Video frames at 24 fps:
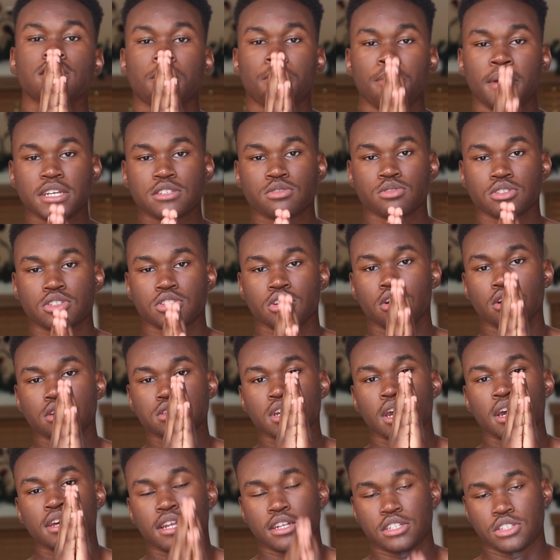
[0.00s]
the best
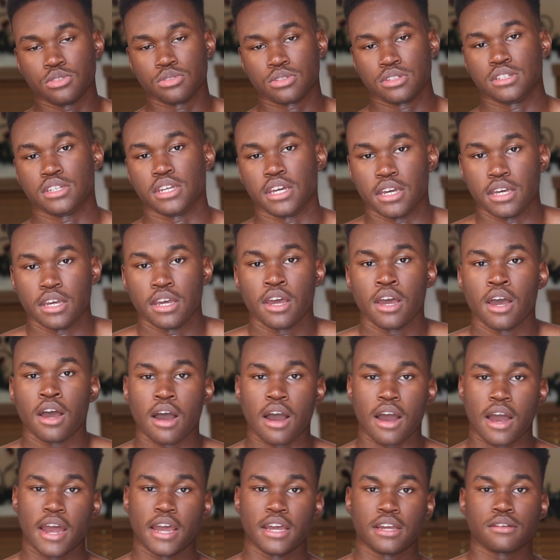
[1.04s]
results that you can get,
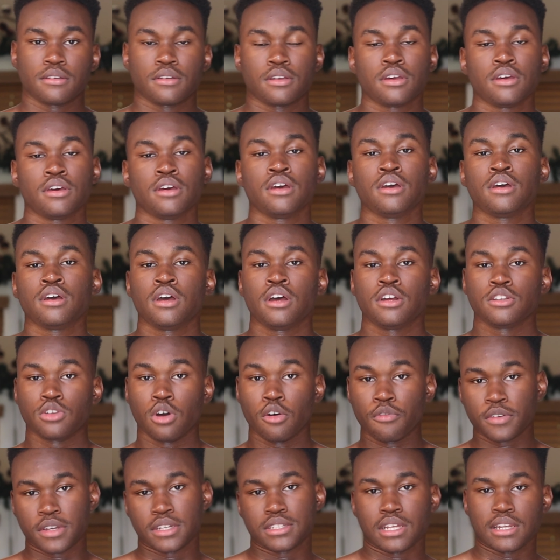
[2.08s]
all right?
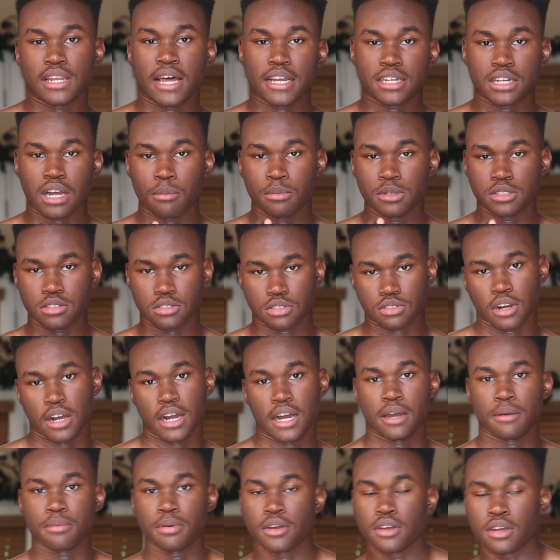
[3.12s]
Don't forget to like, comment,
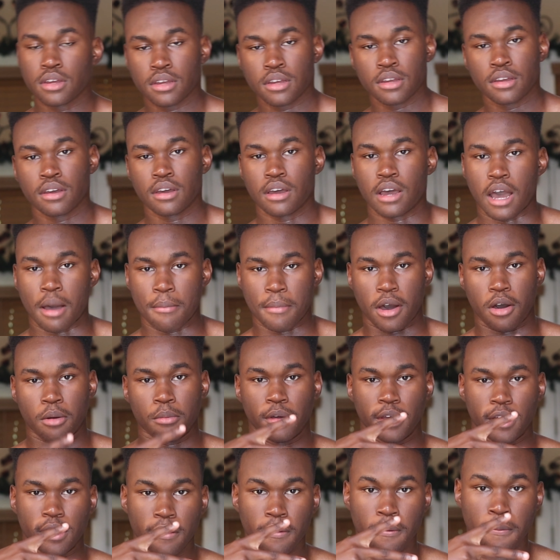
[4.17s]
subscribe. I'm out,
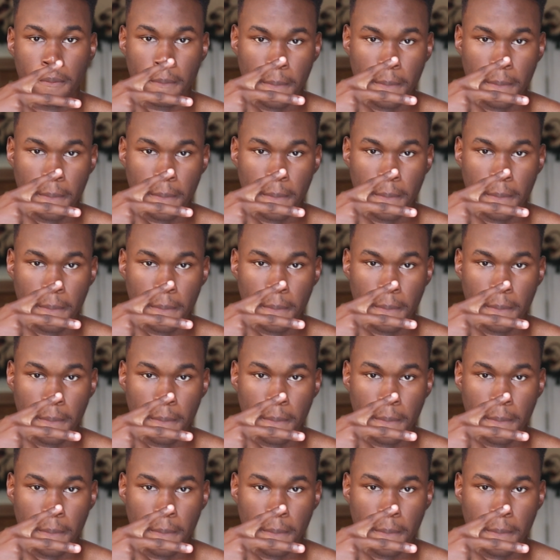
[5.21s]
man.